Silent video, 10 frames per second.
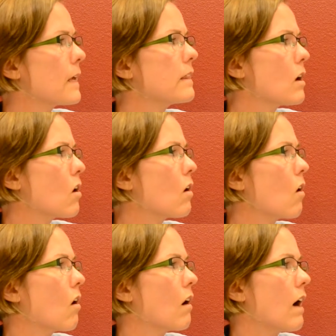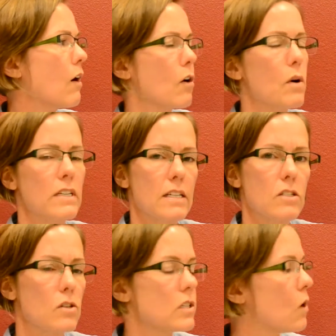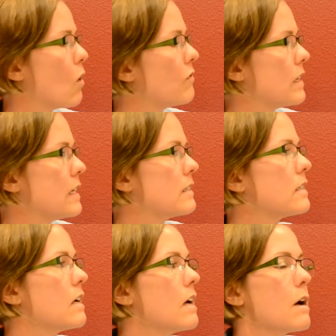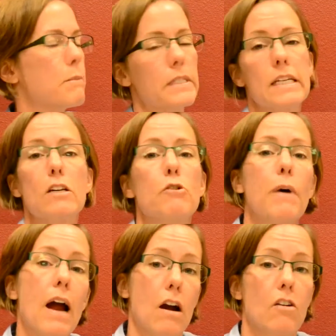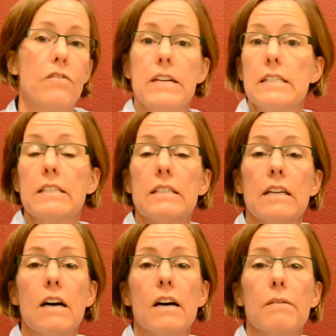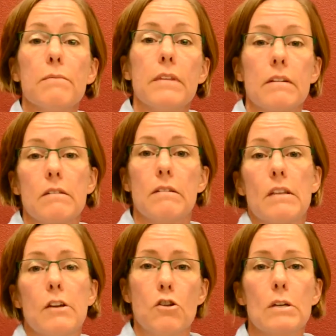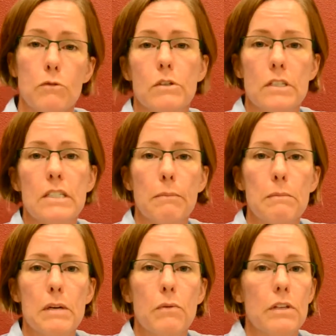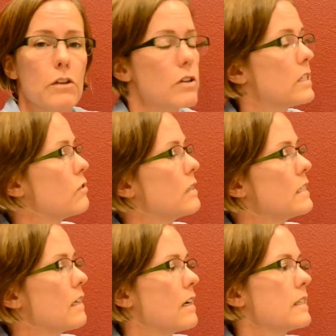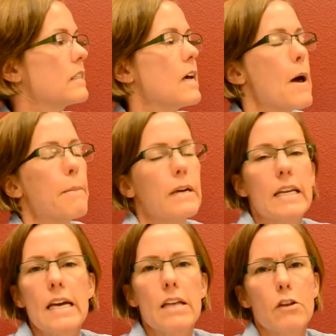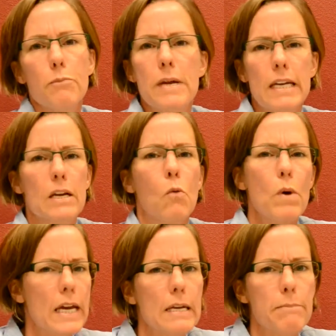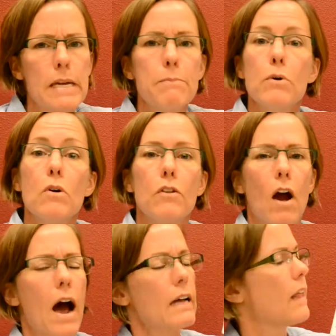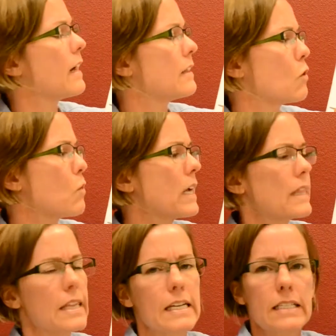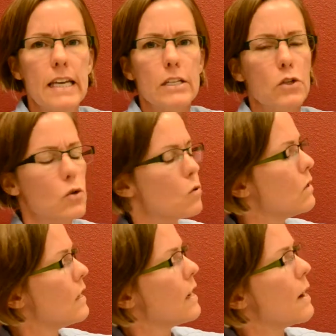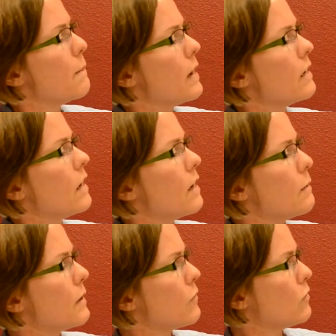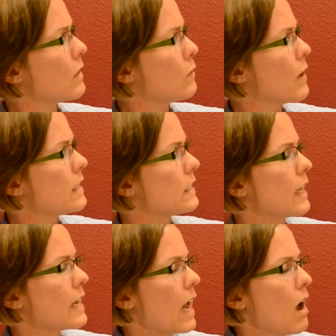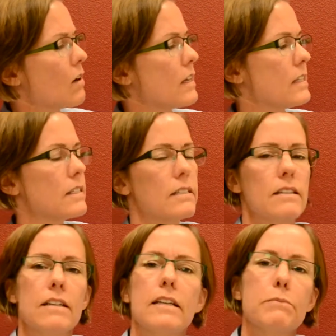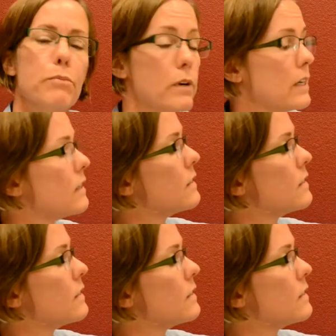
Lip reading: There are, I don't know, a dozen or so of these particular biographies that you can supplement with your history studies. But again, they're picking wicked people. They're highlighting the wicked things they do. But if you look at the way it's laid out, it's pretty